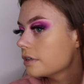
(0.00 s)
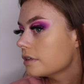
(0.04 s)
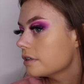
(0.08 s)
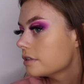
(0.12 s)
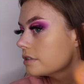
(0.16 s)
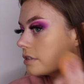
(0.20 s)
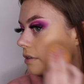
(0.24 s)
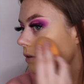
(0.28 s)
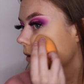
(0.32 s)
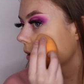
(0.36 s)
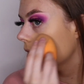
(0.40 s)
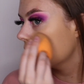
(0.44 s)

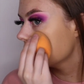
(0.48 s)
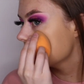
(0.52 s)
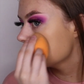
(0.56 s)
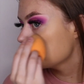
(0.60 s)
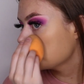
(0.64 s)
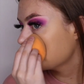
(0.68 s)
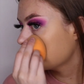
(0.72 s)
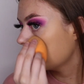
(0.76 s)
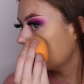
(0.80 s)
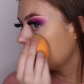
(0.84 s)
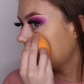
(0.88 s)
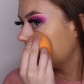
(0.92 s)
So I actually
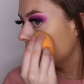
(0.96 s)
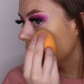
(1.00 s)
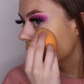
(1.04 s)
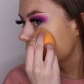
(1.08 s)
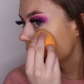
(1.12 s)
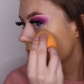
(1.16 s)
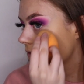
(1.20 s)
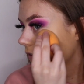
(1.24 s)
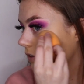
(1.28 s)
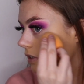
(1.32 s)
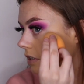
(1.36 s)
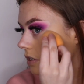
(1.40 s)
quite like
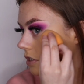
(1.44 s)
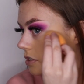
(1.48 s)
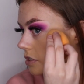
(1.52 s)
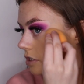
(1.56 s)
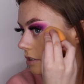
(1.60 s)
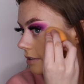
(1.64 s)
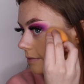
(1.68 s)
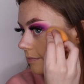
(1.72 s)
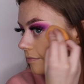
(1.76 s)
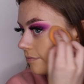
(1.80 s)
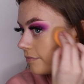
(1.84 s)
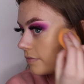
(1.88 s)
this
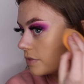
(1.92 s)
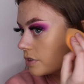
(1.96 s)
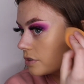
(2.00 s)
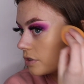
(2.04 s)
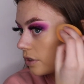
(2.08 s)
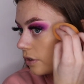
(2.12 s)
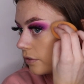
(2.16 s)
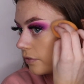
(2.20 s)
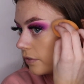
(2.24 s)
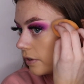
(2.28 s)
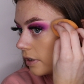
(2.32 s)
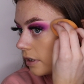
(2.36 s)
foundation
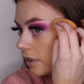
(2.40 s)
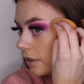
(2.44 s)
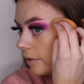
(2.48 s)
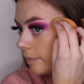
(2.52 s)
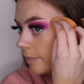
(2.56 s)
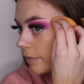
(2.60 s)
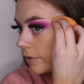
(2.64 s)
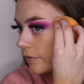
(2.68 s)
so far.